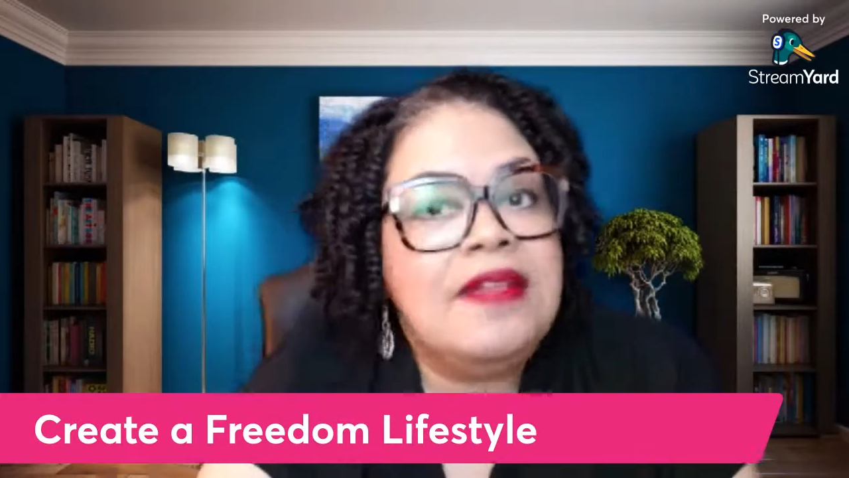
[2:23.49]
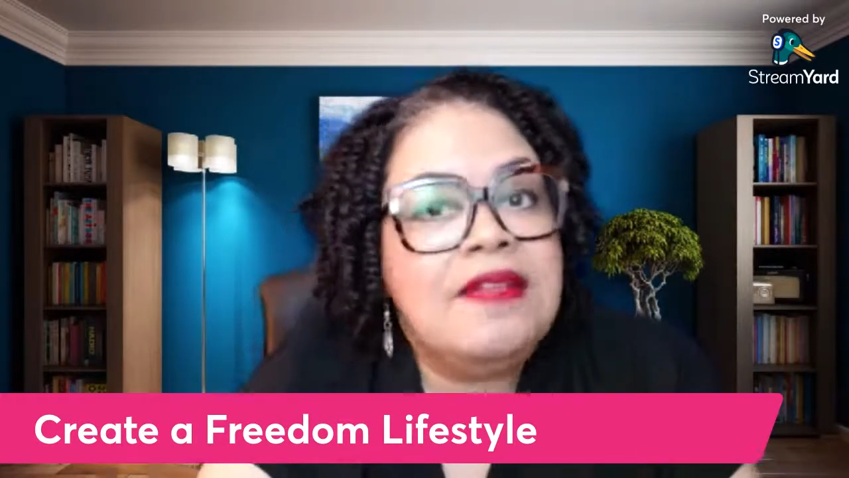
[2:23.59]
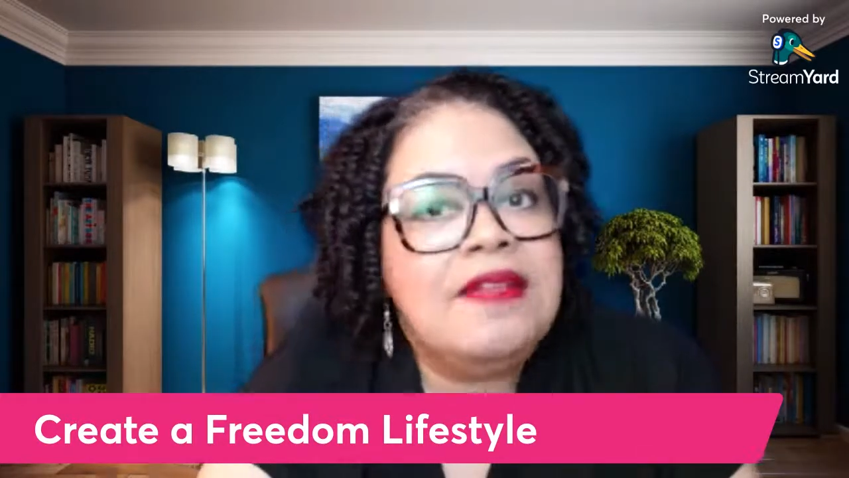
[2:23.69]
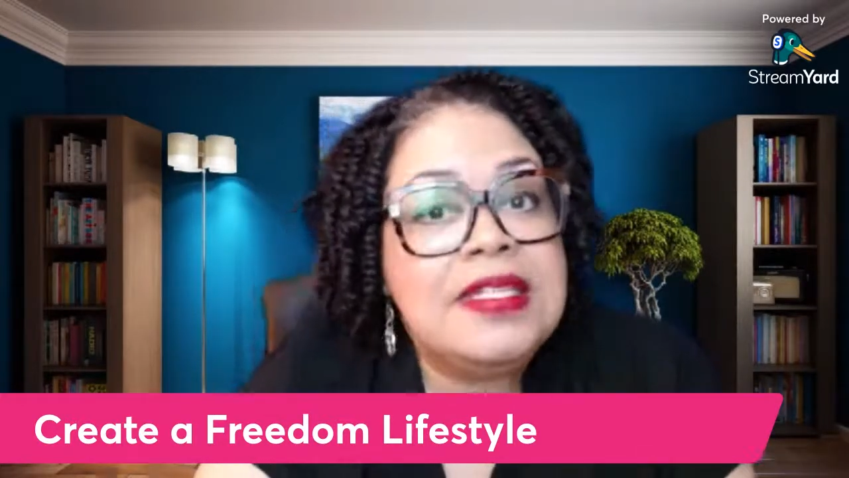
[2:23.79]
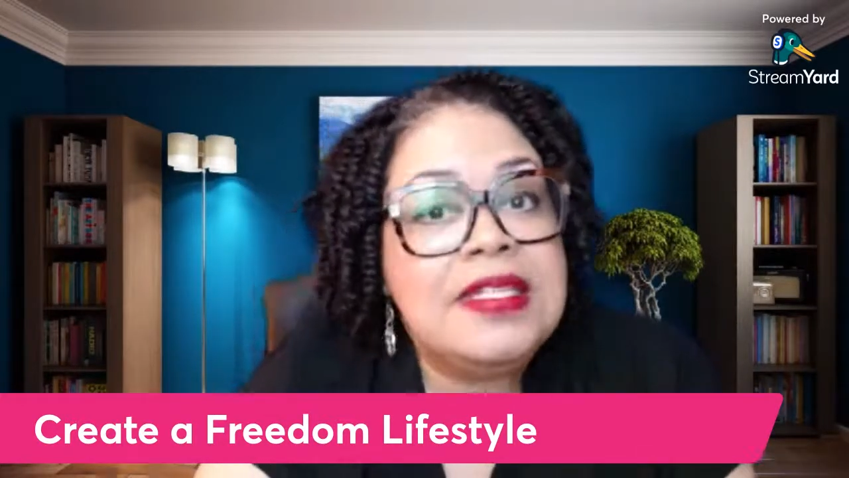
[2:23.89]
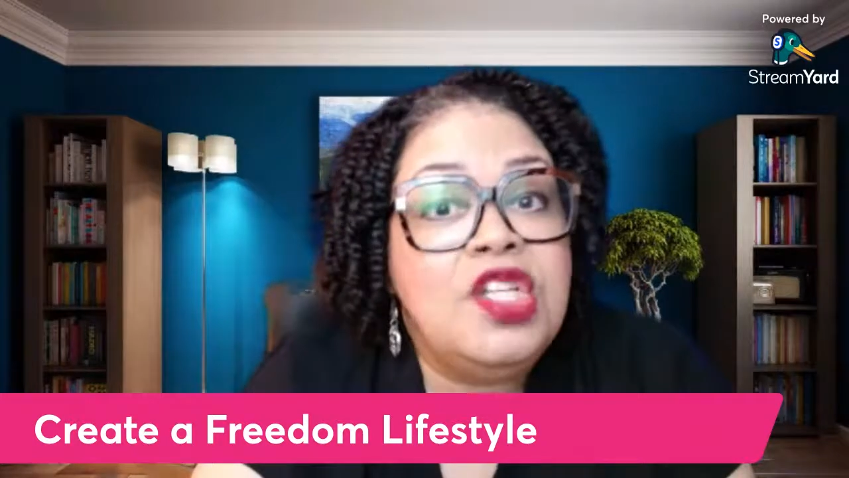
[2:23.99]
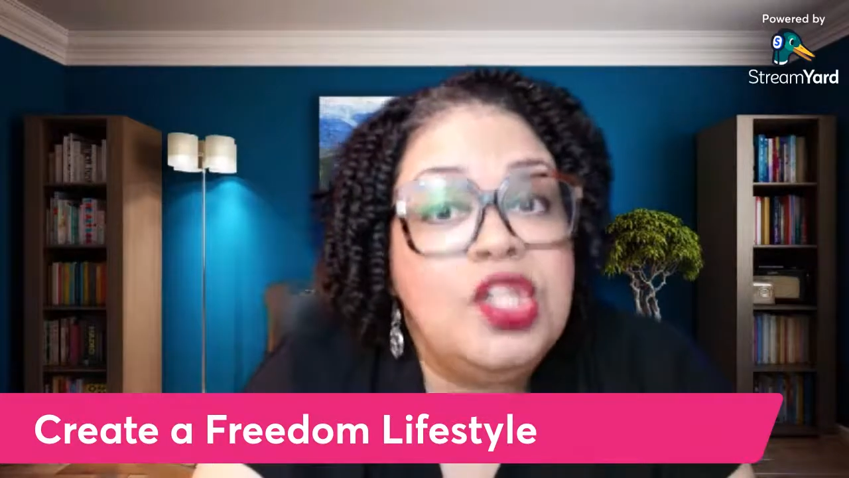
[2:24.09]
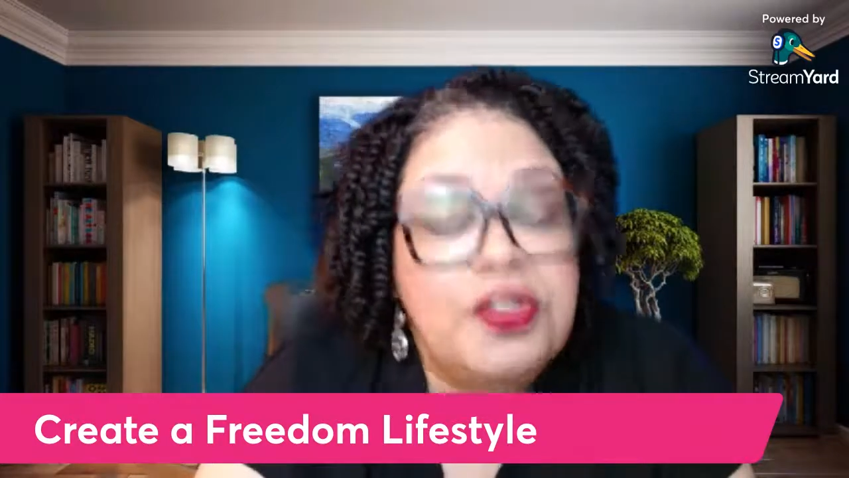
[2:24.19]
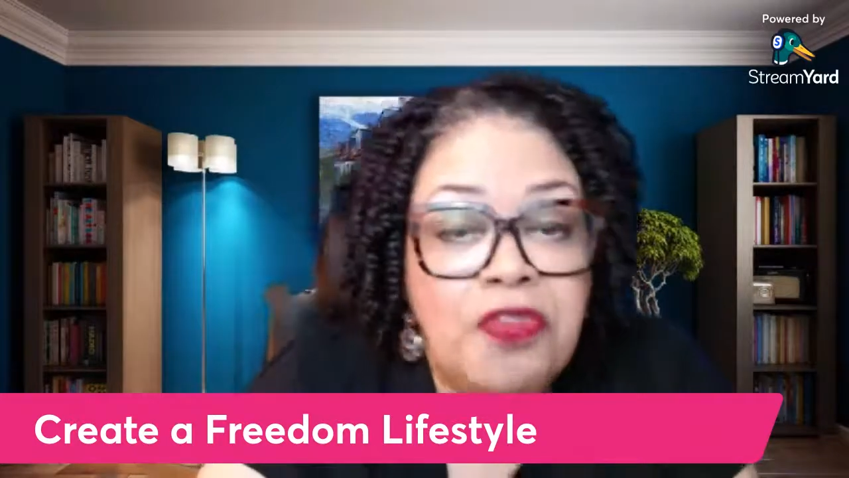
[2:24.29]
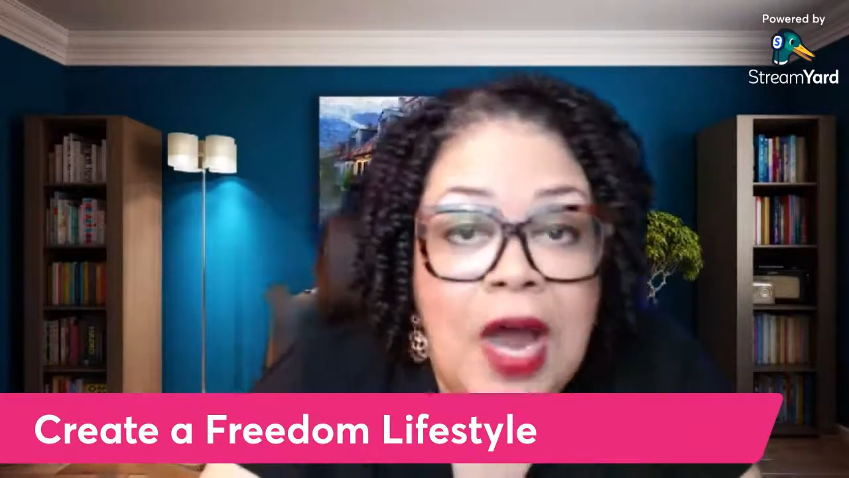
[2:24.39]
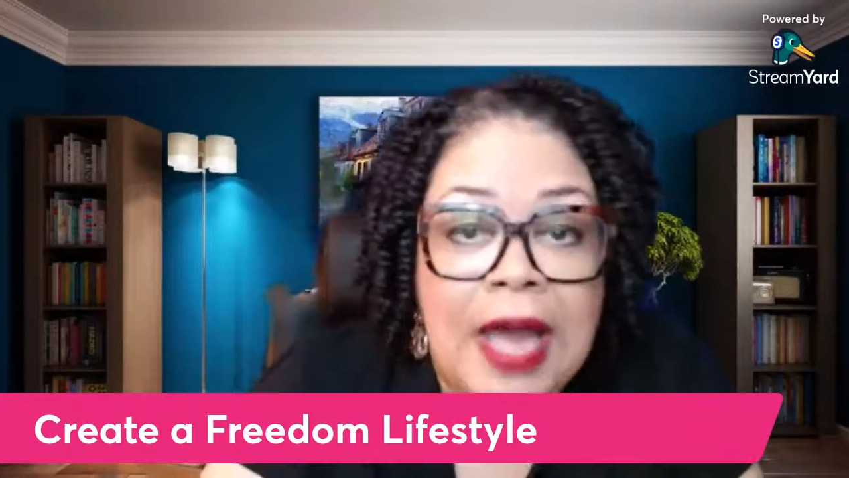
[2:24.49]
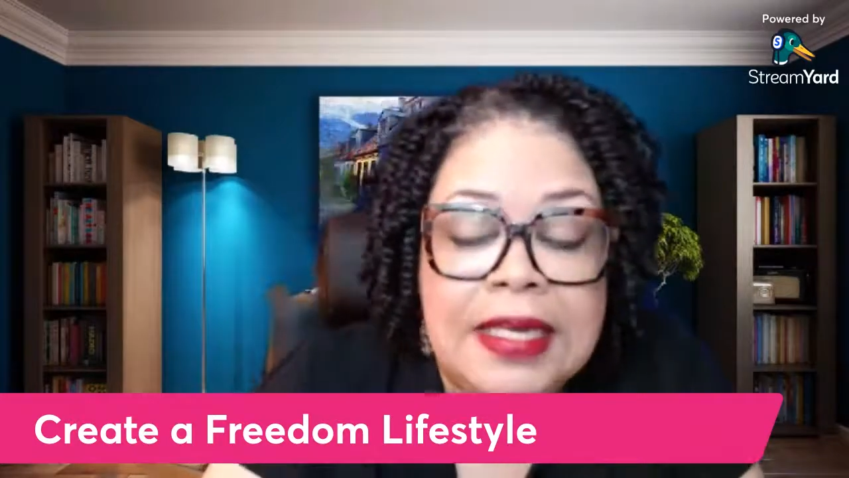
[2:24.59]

this is Good Friday.